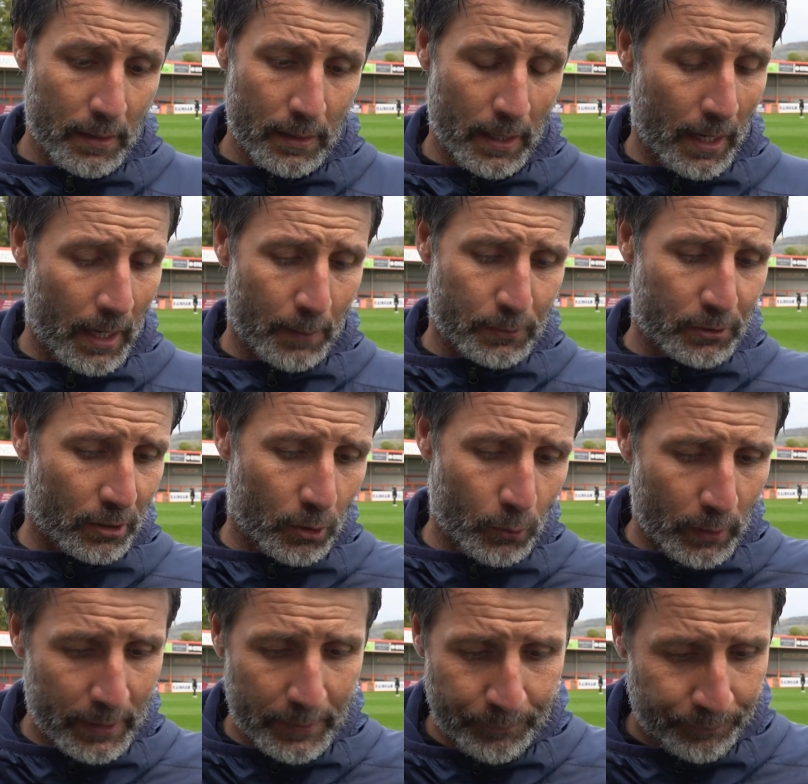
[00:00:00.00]
Yeah,
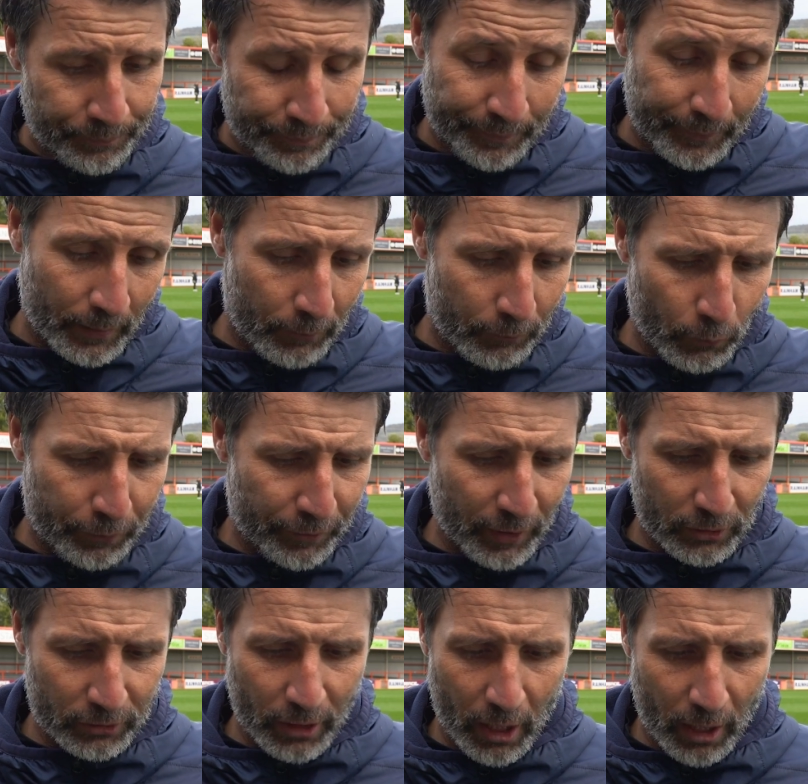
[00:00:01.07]
absolutely. I thought
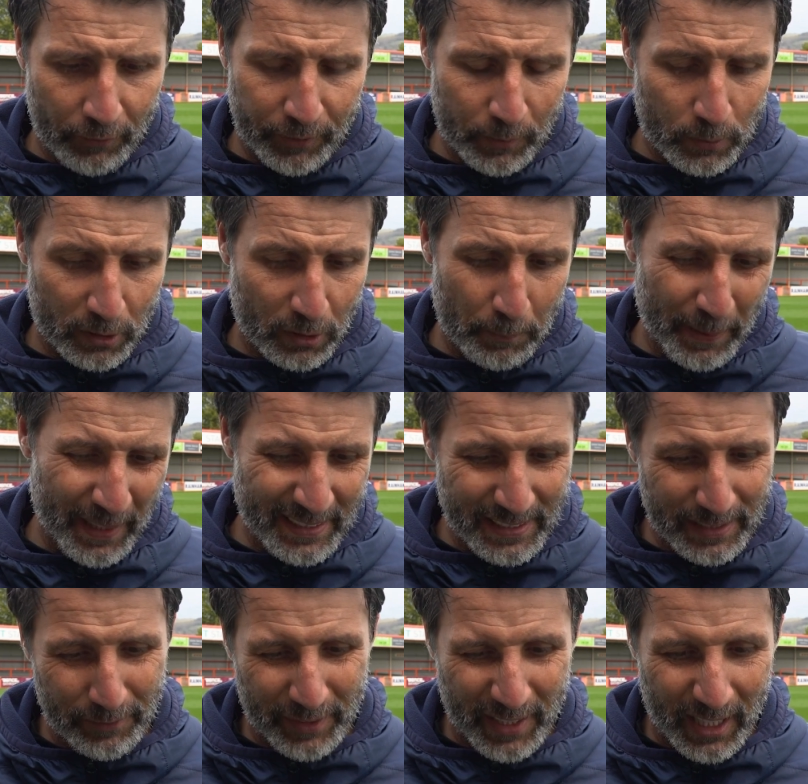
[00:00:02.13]
first half it was a
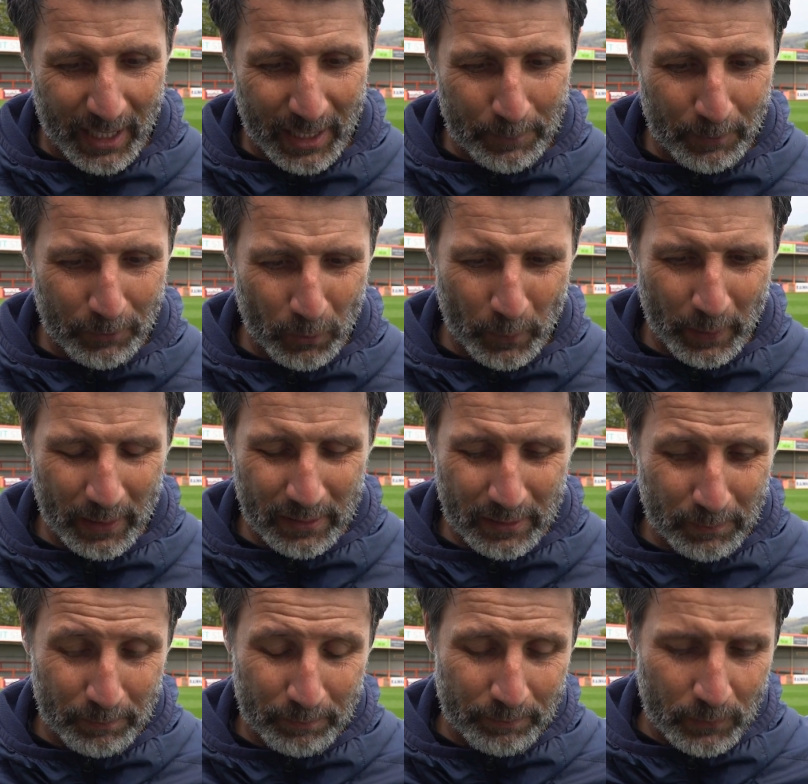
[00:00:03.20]
competitive game. I thought we had
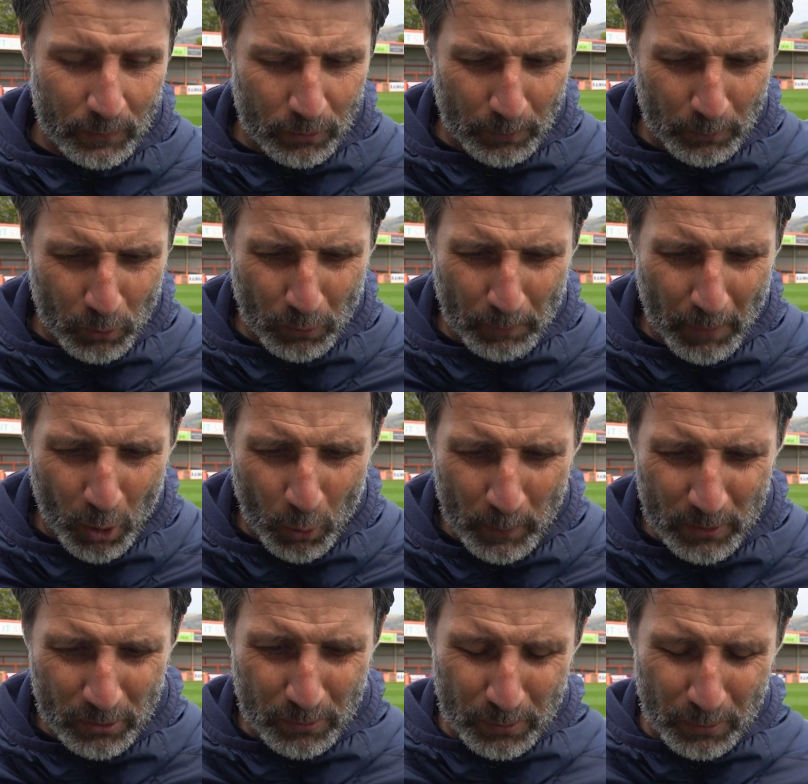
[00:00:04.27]
some good
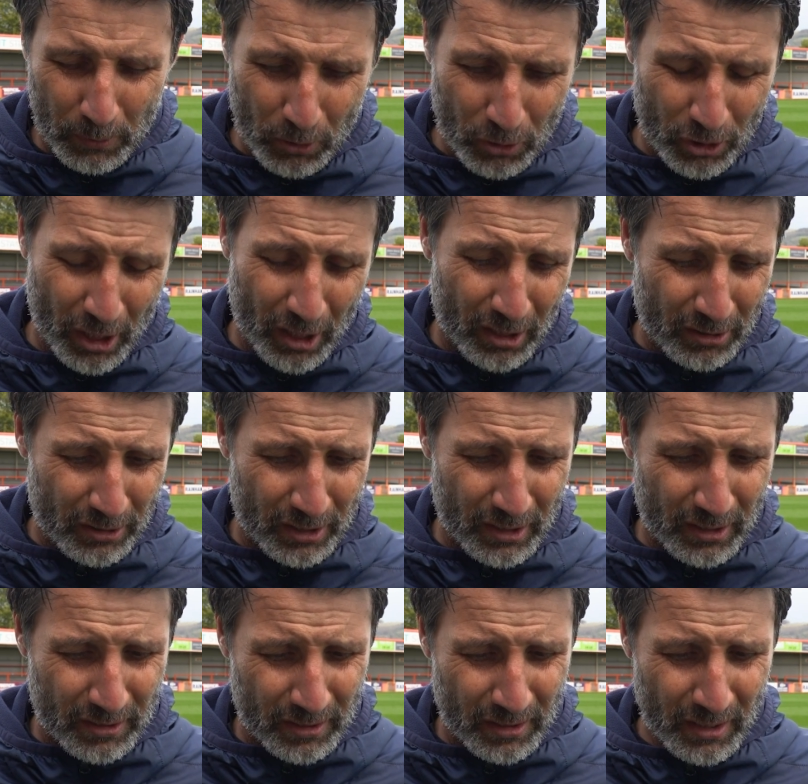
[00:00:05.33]
moments and some good
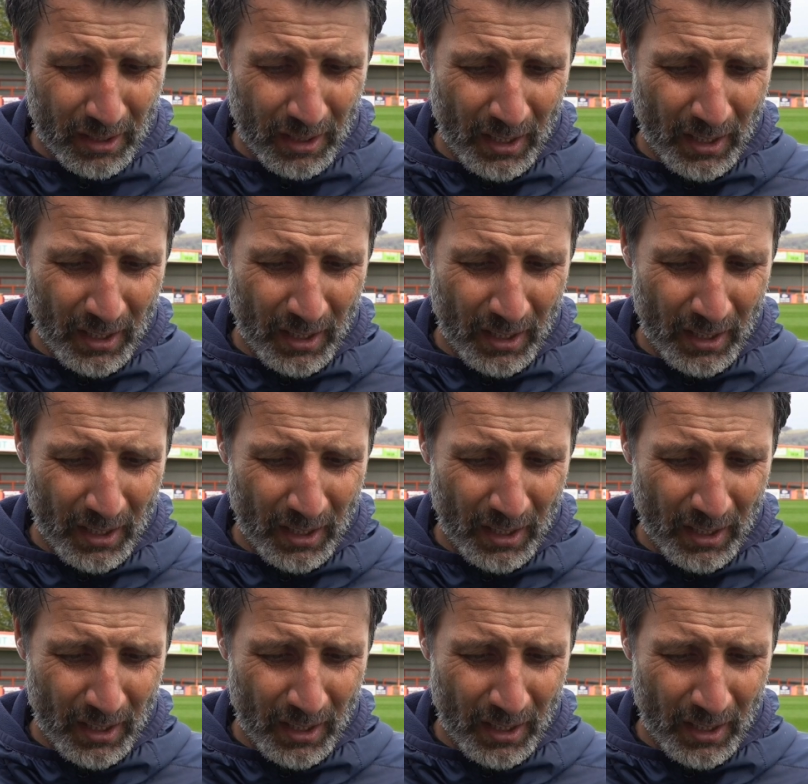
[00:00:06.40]
chances.